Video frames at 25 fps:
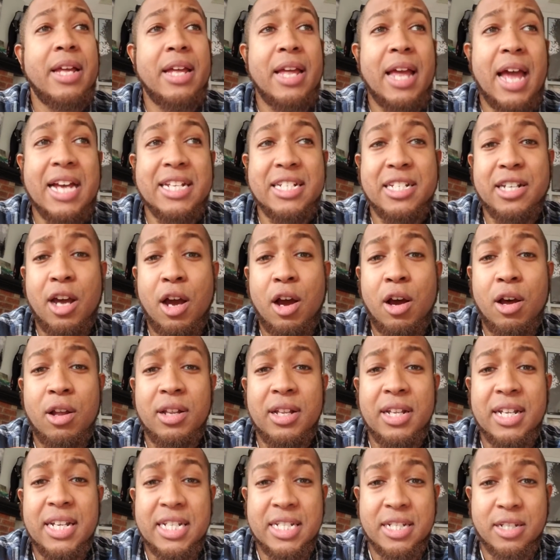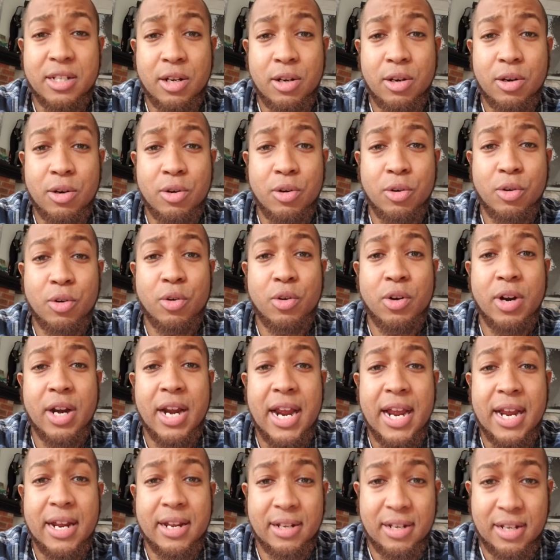I saw a list on
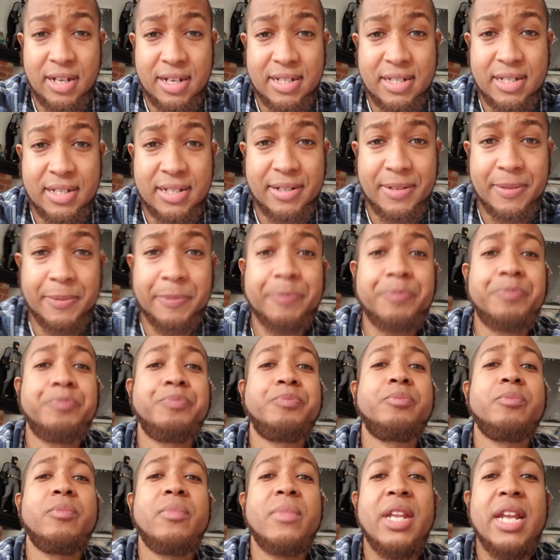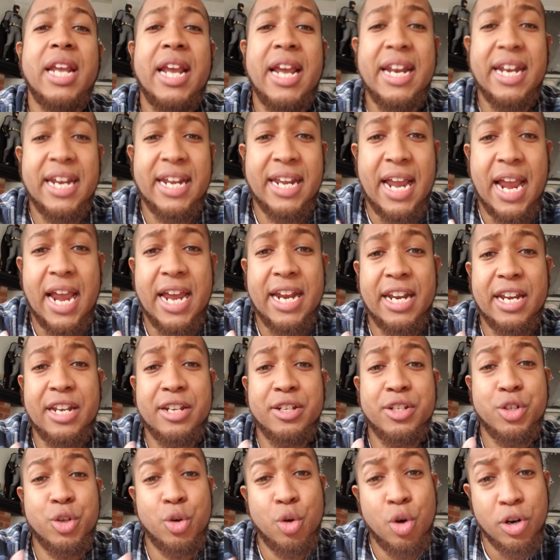Craigslist indicating
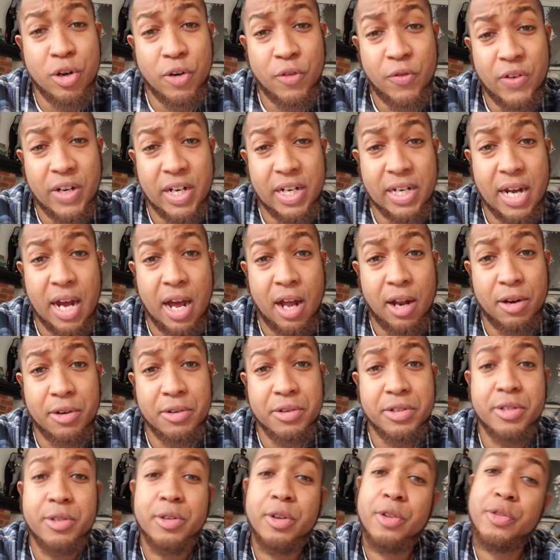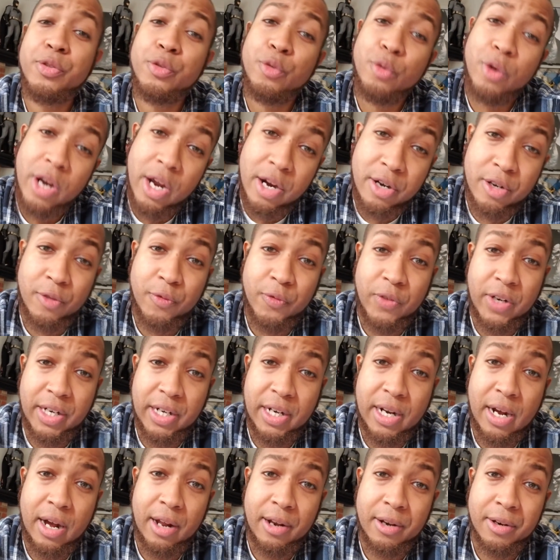$250 to
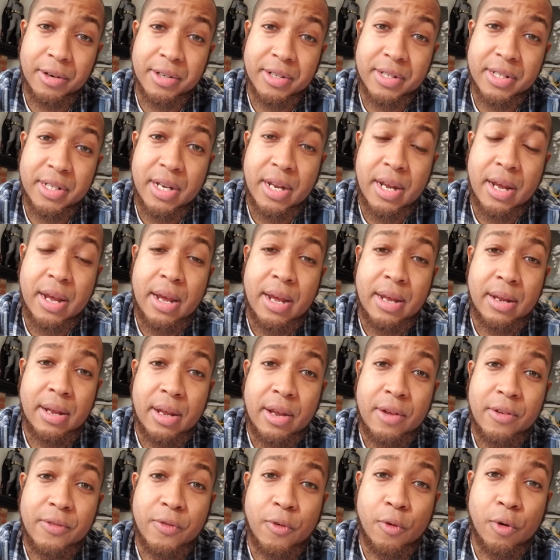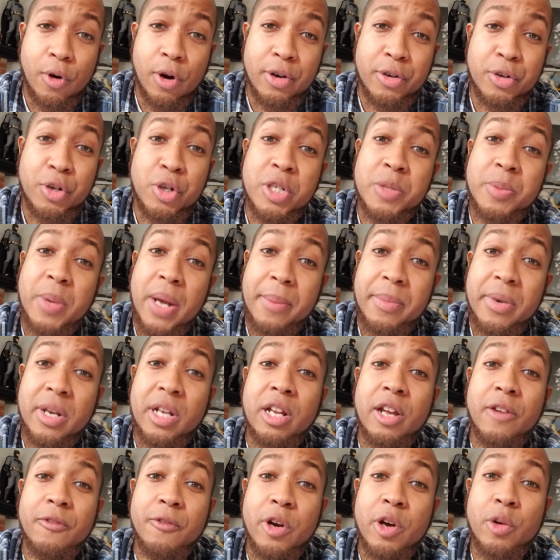$350 for a newspaper
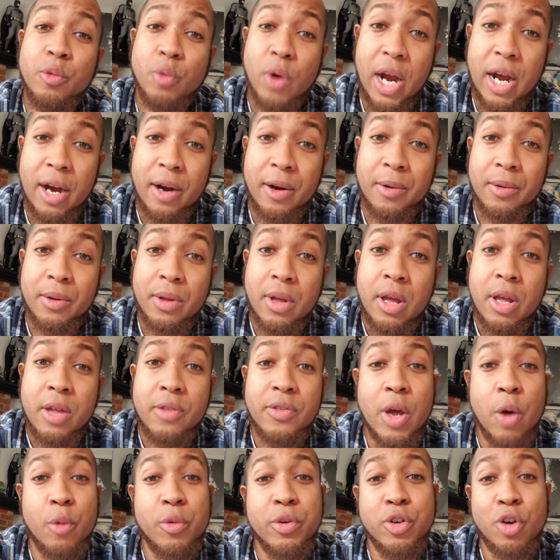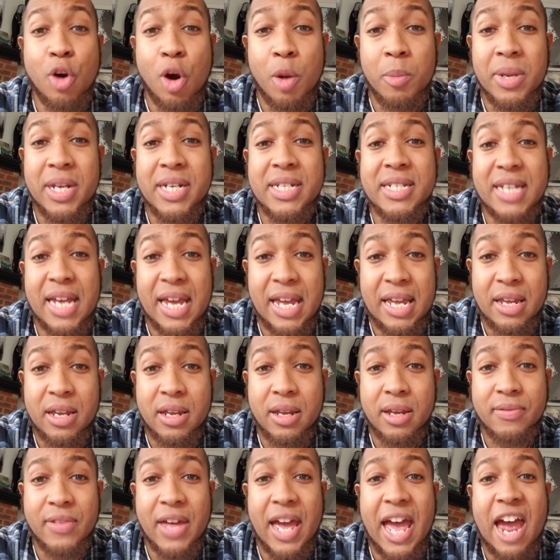delivery route that would normally
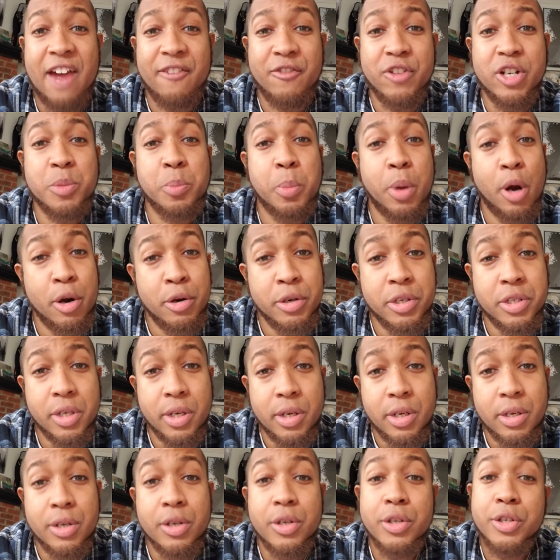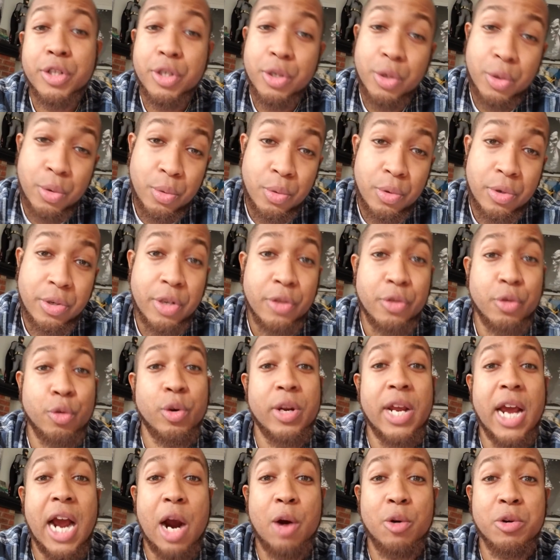take the average person 2 to
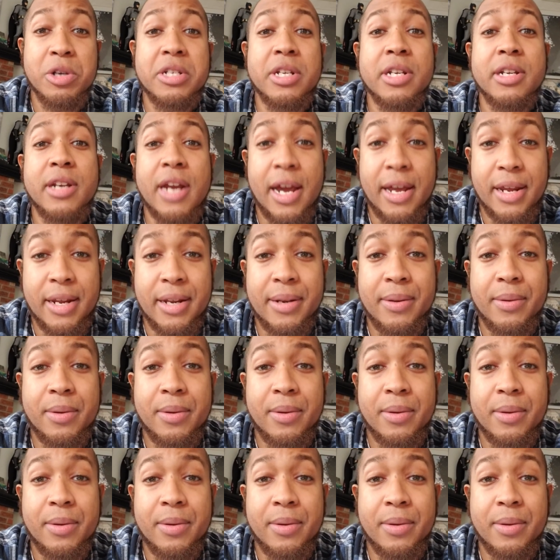3 hours a night.